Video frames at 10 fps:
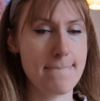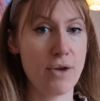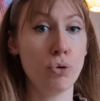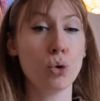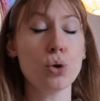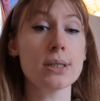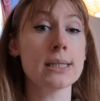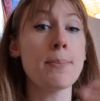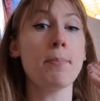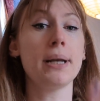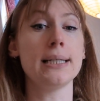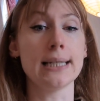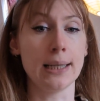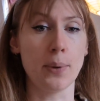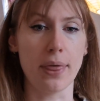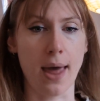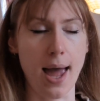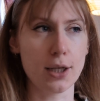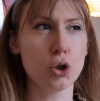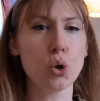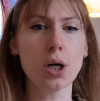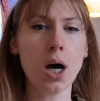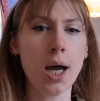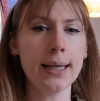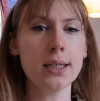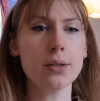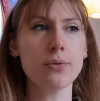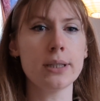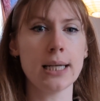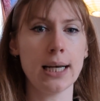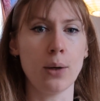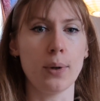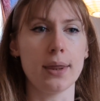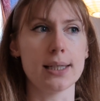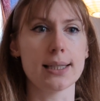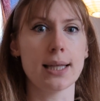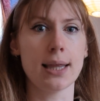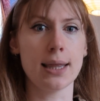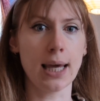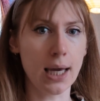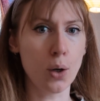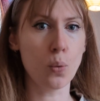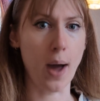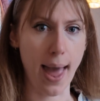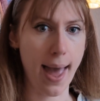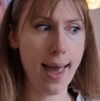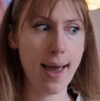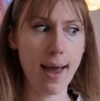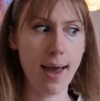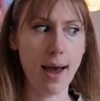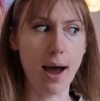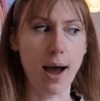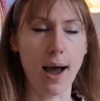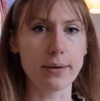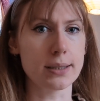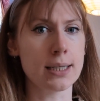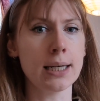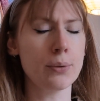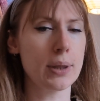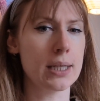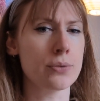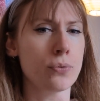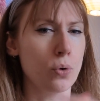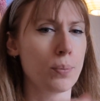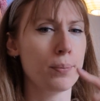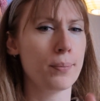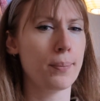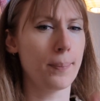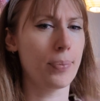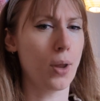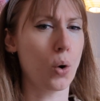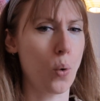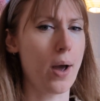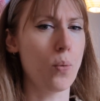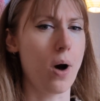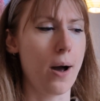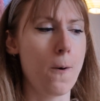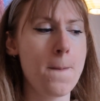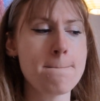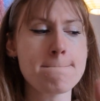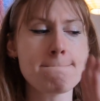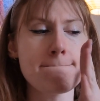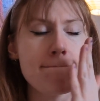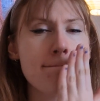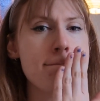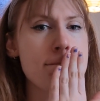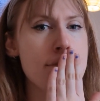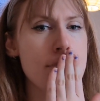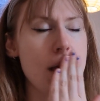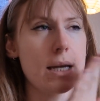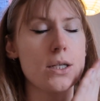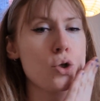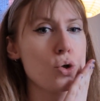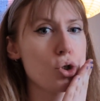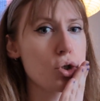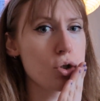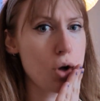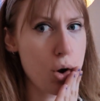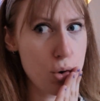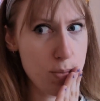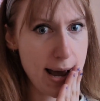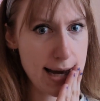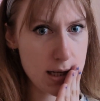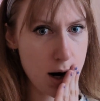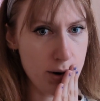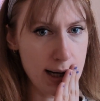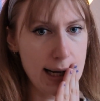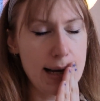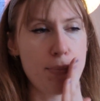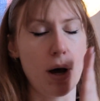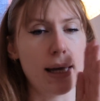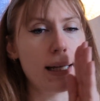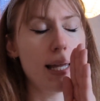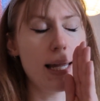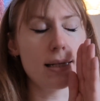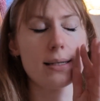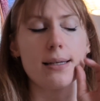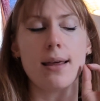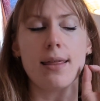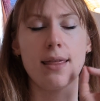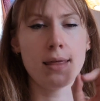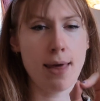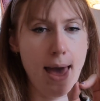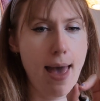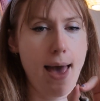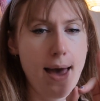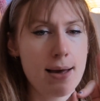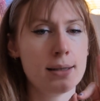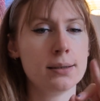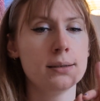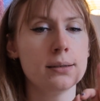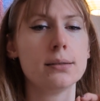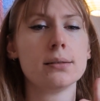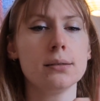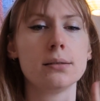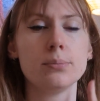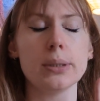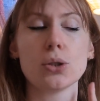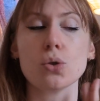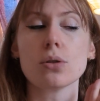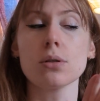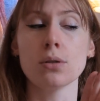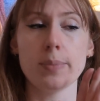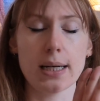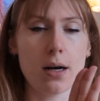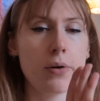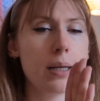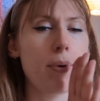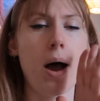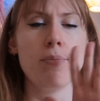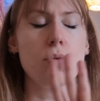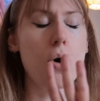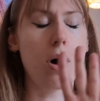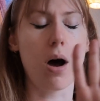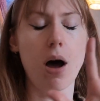if you're not simply dealing with that, you're kind of dealing with this thing where I was dealing with this for quite a while. It's not so bad currently, but it's there. but it's not so bad currently. But I'm not.